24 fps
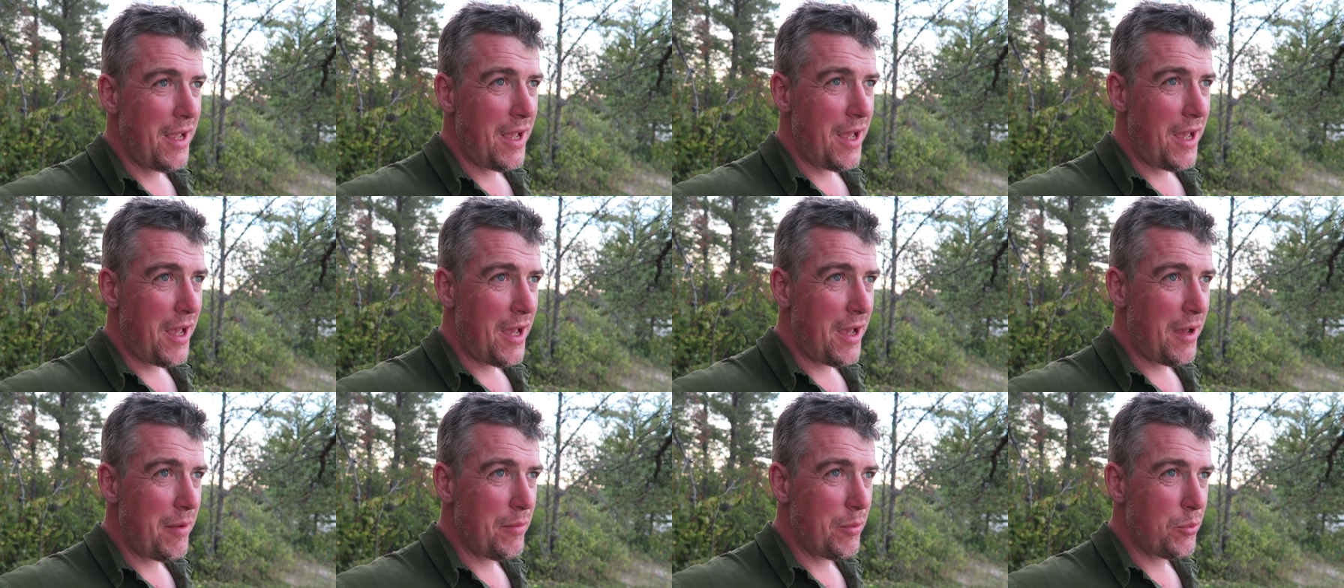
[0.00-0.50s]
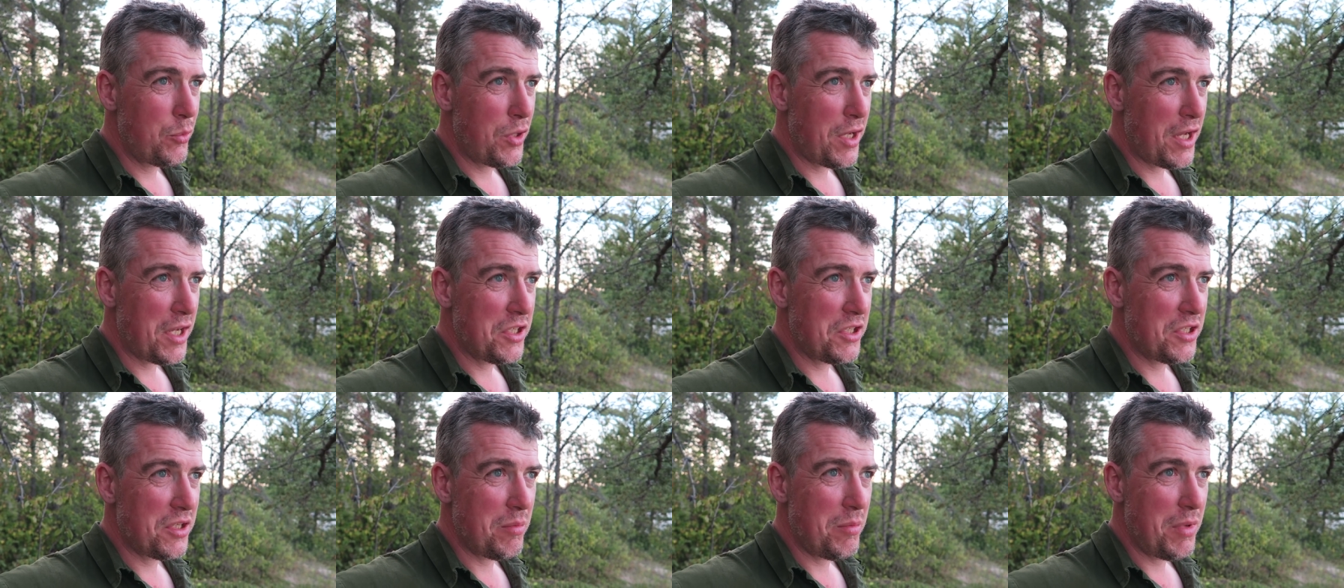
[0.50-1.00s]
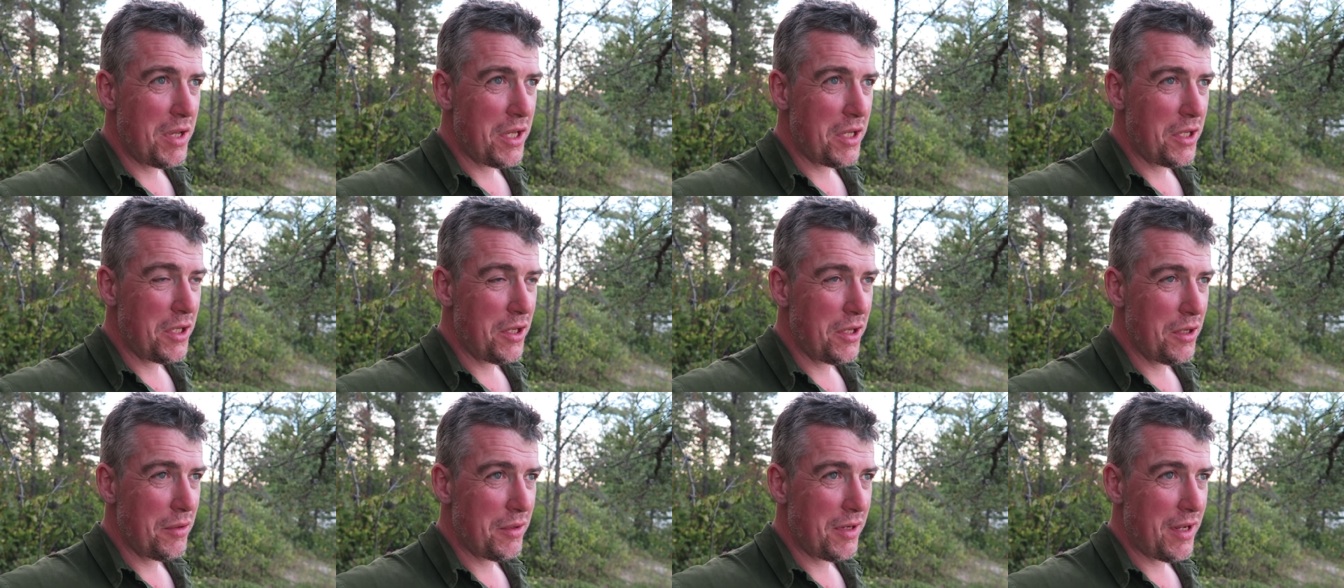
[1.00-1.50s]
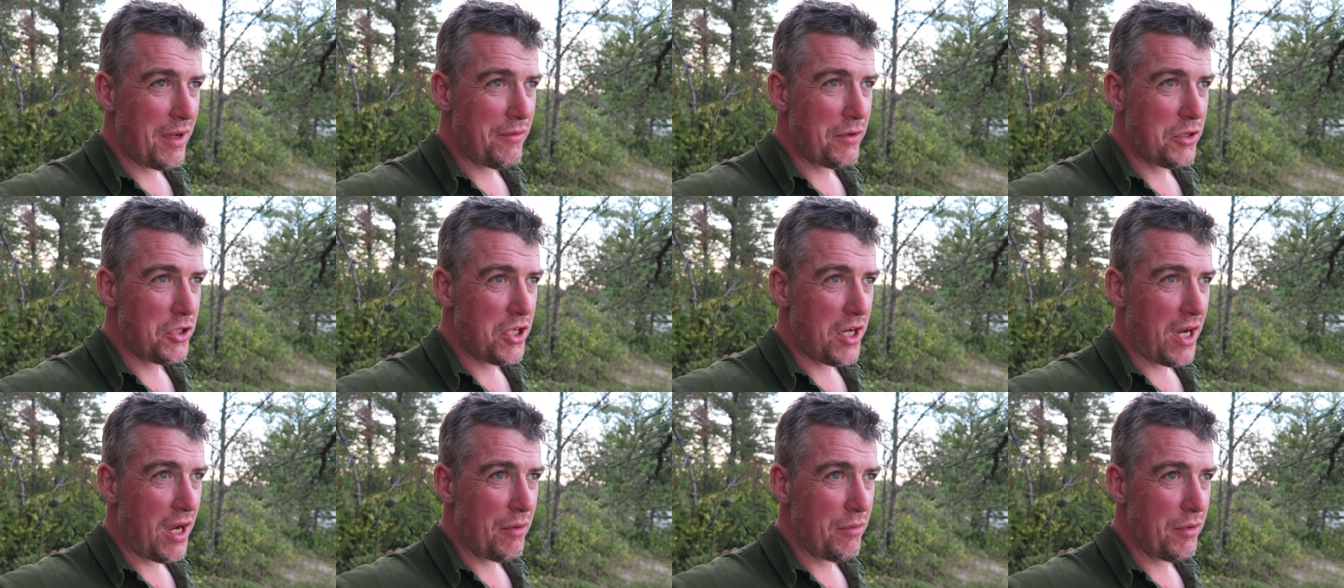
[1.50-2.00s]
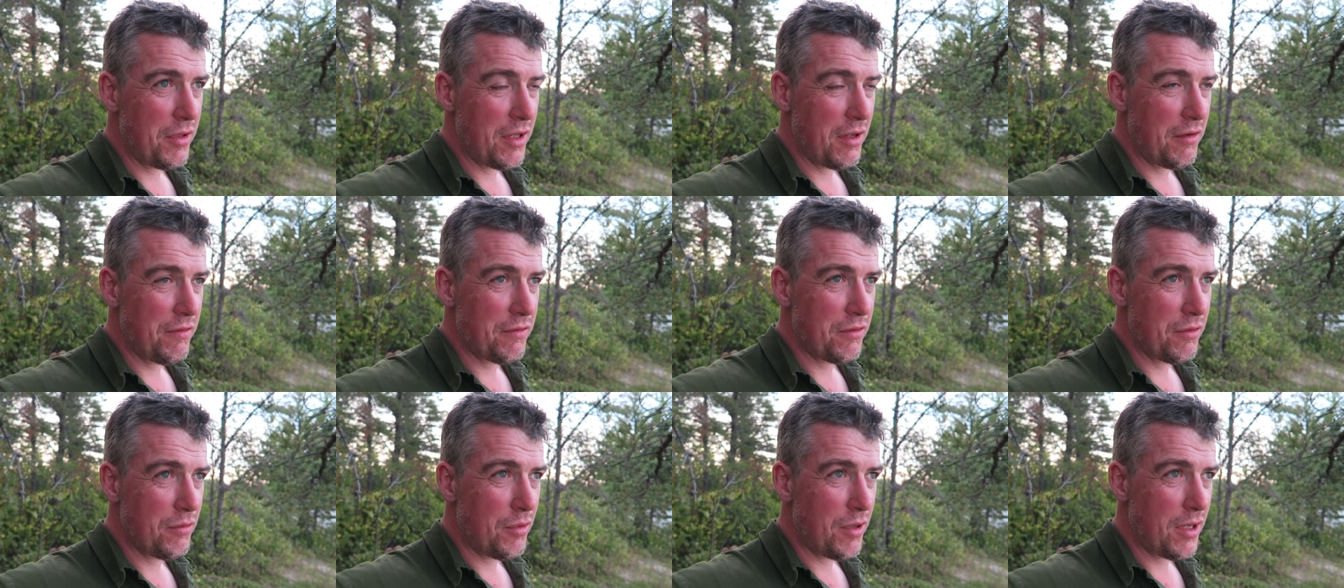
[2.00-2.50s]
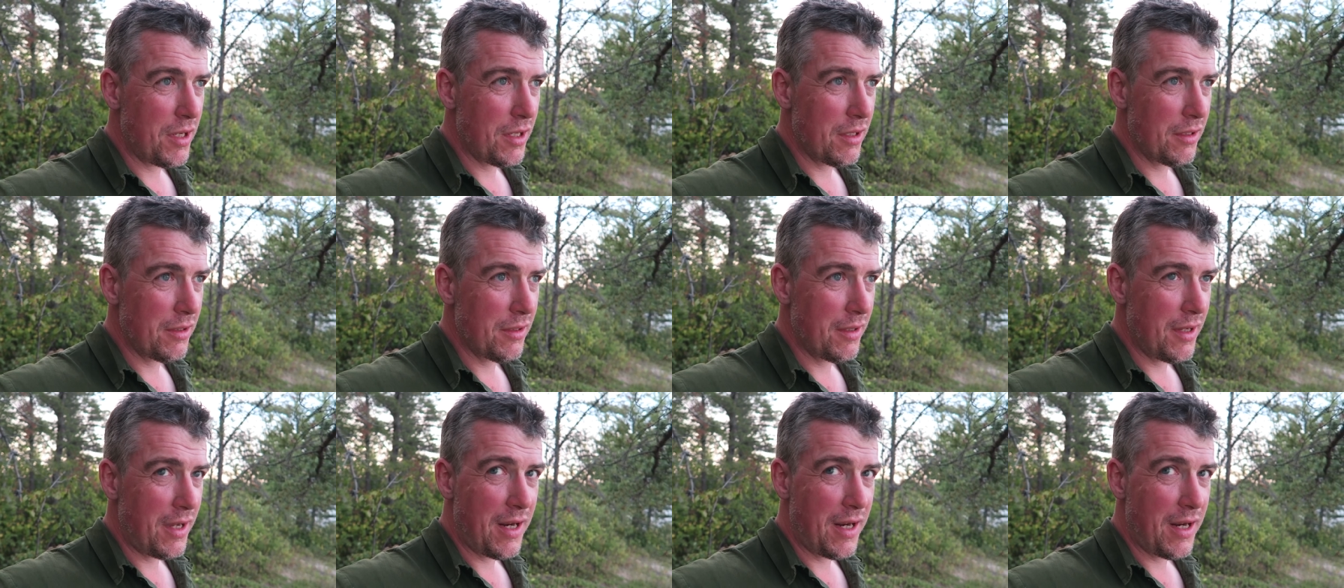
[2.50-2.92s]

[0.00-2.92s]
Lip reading: Nice to meet you and have a chat with you for a while.